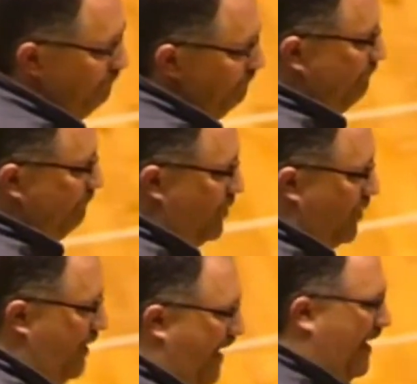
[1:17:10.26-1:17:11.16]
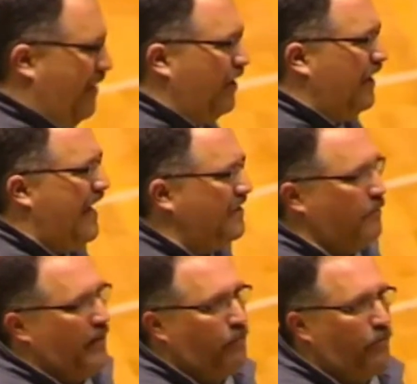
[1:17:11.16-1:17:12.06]
So, yeah, that really hasn't
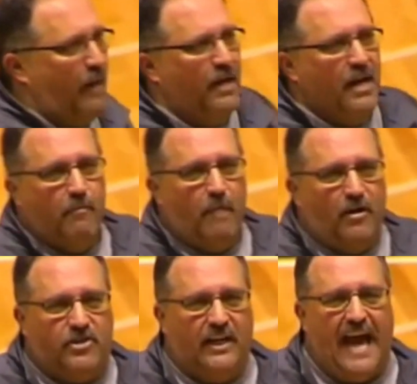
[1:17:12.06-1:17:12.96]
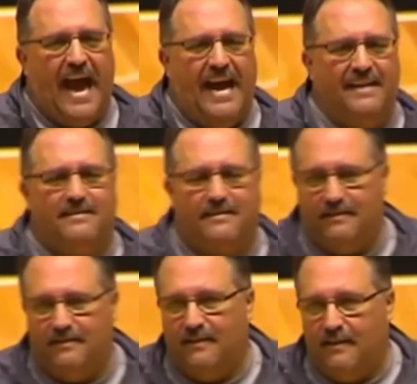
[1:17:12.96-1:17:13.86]
been a problem. Most of the guys
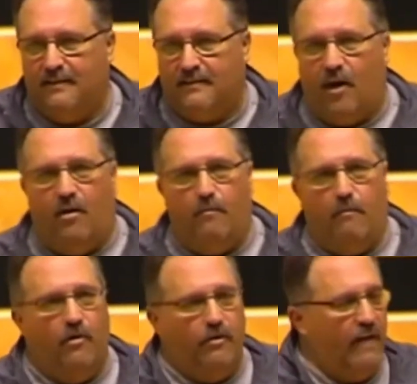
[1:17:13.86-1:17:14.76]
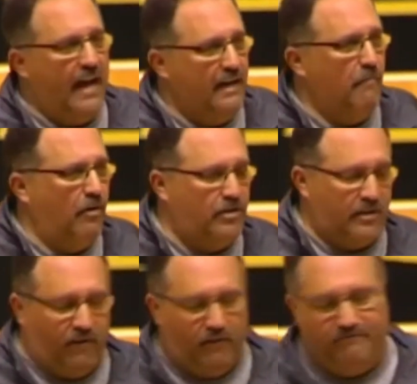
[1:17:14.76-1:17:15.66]
that aren't motivated, most
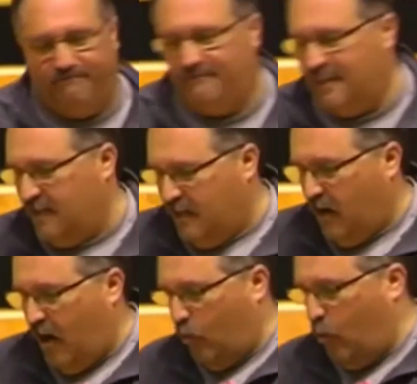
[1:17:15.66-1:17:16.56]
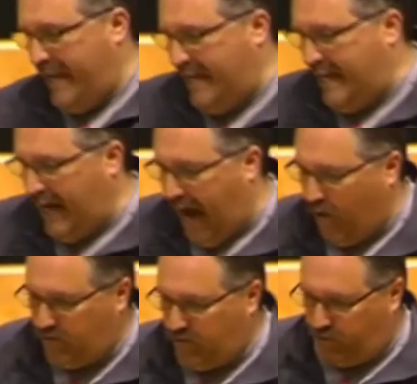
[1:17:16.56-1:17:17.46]
of them are weeded
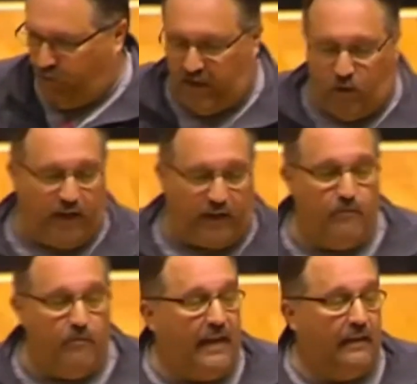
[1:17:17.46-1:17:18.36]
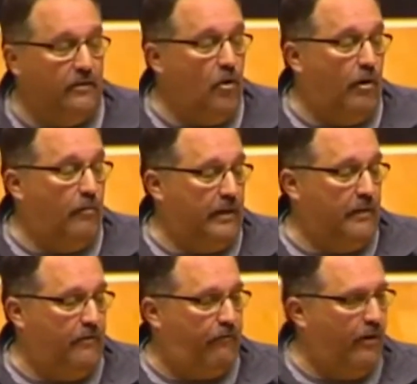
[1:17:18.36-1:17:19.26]
out pretty quickly, normally
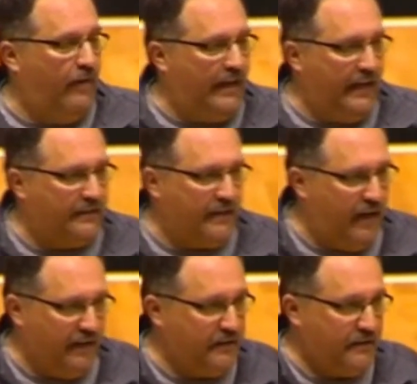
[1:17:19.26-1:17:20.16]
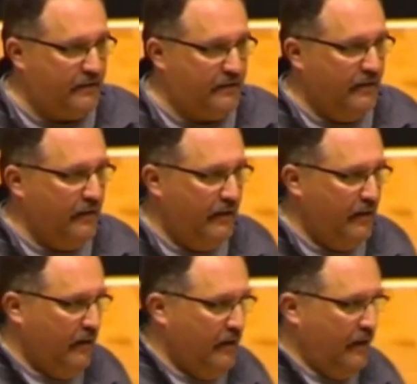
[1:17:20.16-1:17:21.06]
before they get to us,
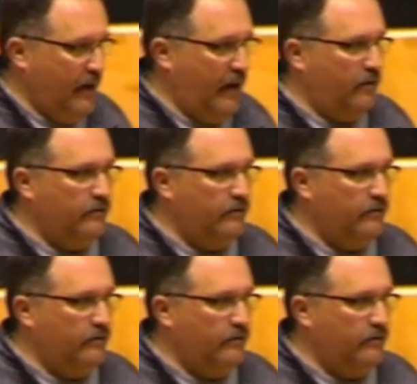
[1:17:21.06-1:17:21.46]
Anything